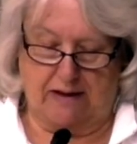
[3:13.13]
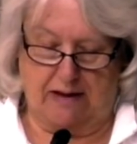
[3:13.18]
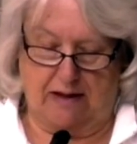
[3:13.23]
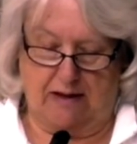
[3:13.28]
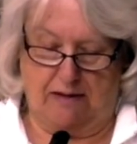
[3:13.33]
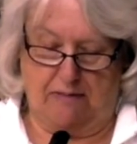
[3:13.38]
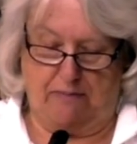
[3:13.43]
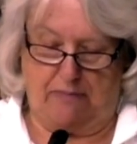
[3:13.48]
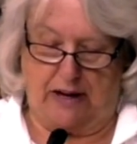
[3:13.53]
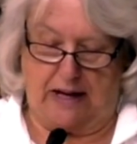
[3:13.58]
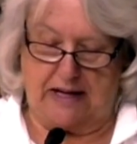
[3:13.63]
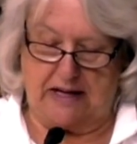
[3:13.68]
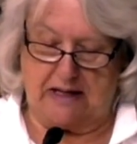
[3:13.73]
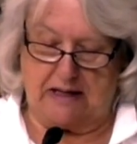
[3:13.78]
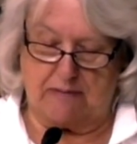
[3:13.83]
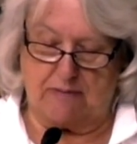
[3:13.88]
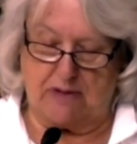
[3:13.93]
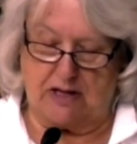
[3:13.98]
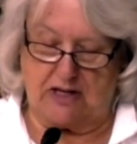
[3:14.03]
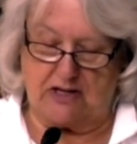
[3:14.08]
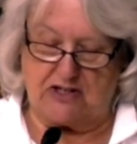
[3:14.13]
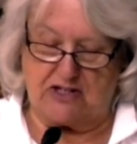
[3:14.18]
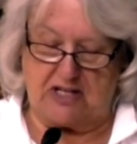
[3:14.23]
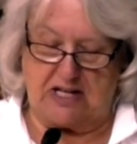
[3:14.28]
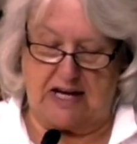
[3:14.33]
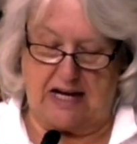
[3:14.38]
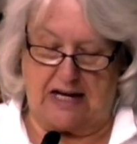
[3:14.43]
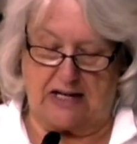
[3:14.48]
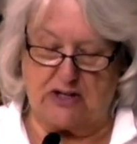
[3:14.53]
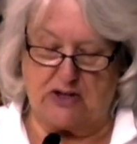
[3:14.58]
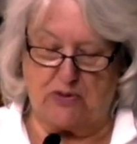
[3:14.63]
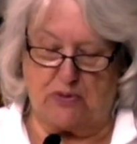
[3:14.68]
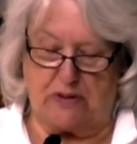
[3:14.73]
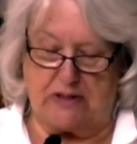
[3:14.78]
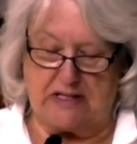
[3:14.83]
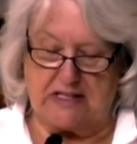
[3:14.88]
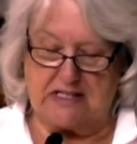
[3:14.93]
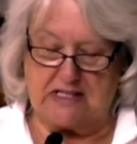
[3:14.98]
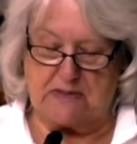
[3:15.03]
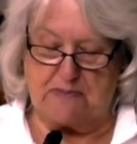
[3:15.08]
By him, she had
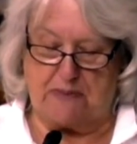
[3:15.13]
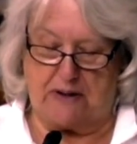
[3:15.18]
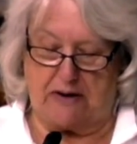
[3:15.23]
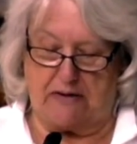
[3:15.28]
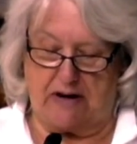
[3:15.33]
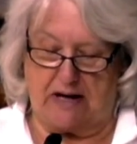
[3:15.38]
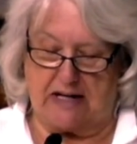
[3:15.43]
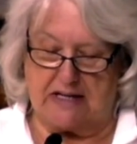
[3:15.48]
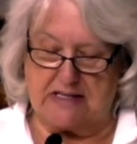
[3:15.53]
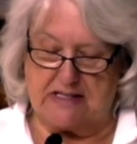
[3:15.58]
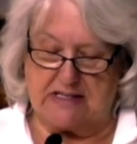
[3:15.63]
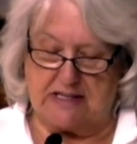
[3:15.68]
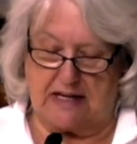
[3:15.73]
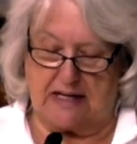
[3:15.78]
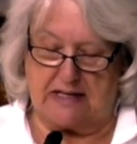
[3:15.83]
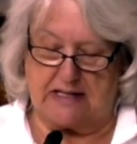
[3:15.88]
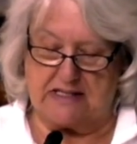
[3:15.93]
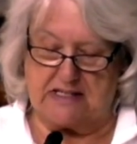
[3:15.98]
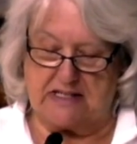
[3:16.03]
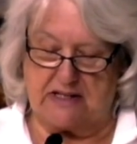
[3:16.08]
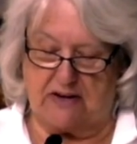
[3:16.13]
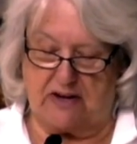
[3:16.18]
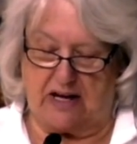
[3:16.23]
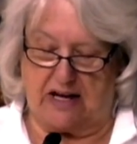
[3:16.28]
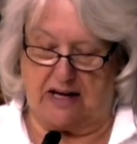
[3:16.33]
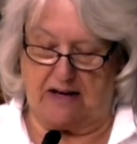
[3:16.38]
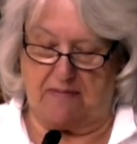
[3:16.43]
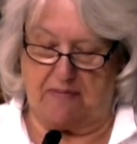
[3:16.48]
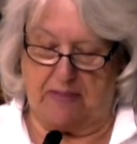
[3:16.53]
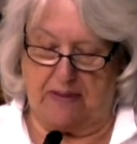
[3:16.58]
twins, Perez and Zerah.